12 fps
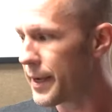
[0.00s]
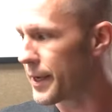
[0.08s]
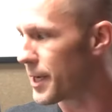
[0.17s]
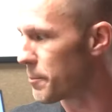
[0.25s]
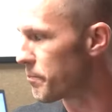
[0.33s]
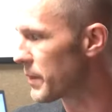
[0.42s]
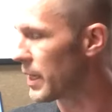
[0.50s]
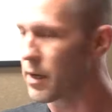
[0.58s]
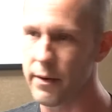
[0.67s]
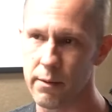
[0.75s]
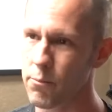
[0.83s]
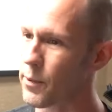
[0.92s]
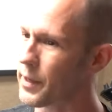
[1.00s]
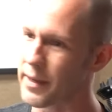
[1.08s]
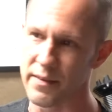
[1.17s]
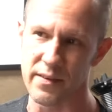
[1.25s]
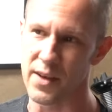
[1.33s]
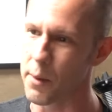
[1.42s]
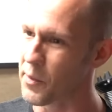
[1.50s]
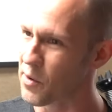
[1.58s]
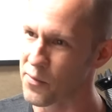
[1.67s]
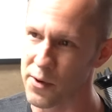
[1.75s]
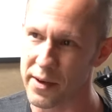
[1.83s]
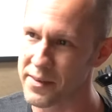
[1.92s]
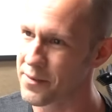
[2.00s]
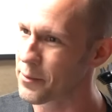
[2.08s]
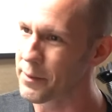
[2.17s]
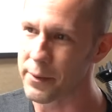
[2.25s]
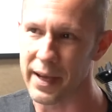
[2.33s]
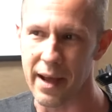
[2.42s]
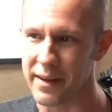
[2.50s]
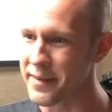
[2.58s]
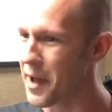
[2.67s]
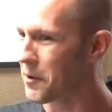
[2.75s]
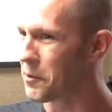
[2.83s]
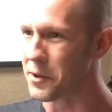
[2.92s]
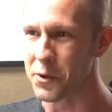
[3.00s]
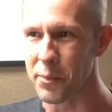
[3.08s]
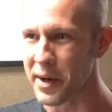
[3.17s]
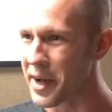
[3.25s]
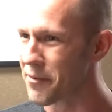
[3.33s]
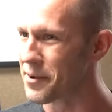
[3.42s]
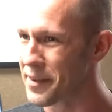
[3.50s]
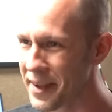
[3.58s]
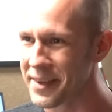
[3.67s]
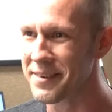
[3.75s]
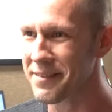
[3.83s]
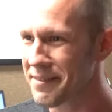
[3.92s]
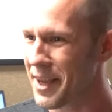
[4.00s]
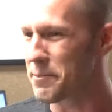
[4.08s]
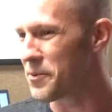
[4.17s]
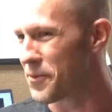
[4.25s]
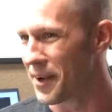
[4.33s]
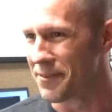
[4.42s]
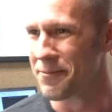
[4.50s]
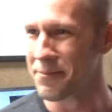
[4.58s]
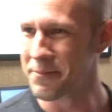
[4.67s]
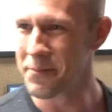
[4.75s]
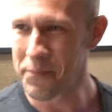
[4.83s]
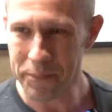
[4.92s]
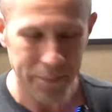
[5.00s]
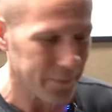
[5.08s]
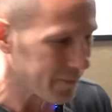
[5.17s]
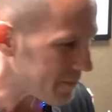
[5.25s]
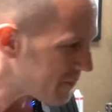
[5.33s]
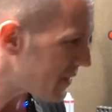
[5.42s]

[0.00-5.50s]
um, you know, it really doesn't stop there for us. Sure. We, we kind of tackle a little bit of everything. Sure. Keeps it fun. Yeah, I'm sure.